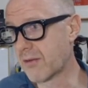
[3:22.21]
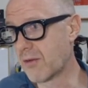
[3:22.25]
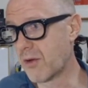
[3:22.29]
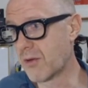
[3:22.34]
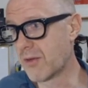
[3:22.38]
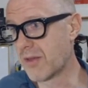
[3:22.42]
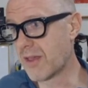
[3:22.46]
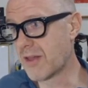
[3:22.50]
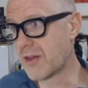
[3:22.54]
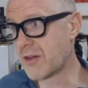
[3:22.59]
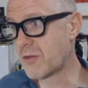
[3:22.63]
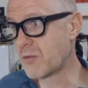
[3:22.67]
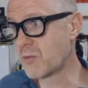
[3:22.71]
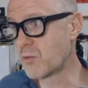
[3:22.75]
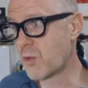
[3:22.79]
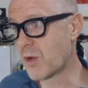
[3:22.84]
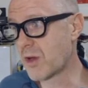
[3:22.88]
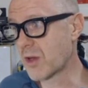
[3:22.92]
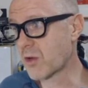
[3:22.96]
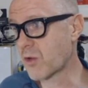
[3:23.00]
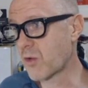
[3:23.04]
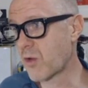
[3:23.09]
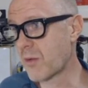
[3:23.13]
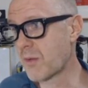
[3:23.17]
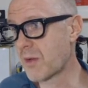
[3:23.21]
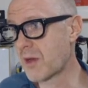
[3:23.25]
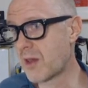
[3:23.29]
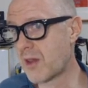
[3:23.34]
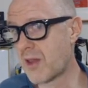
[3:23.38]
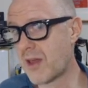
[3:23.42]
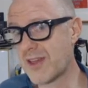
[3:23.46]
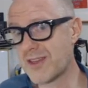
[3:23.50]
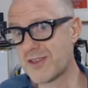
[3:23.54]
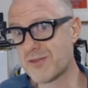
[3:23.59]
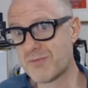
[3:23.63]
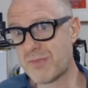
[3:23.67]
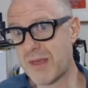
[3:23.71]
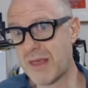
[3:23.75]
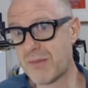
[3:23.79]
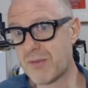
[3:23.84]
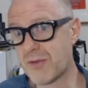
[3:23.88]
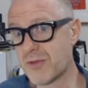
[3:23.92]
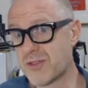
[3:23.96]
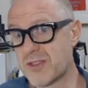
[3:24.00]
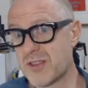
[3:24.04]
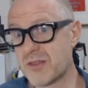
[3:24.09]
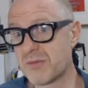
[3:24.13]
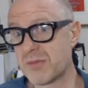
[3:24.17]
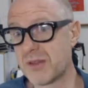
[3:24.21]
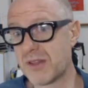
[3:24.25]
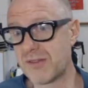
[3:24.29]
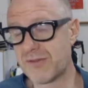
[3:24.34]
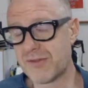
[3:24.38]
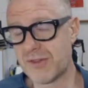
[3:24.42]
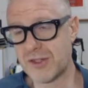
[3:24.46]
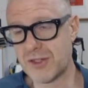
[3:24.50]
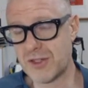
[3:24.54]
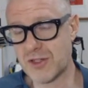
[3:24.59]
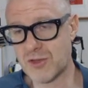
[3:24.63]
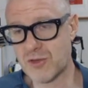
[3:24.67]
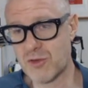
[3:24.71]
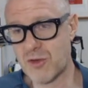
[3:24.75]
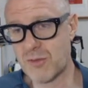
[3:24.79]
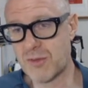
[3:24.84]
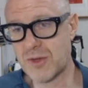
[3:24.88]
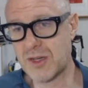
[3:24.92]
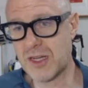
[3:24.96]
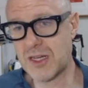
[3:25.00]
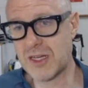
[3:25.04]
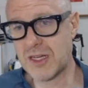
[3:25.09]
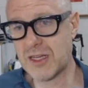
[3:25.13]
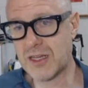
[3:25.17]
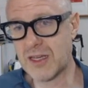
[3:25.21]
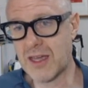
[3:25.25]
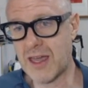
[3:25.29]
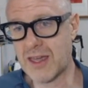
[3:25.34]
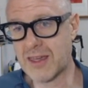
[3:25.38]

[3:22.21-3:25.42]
oh, they didn't want to criminalize people simply for discriminating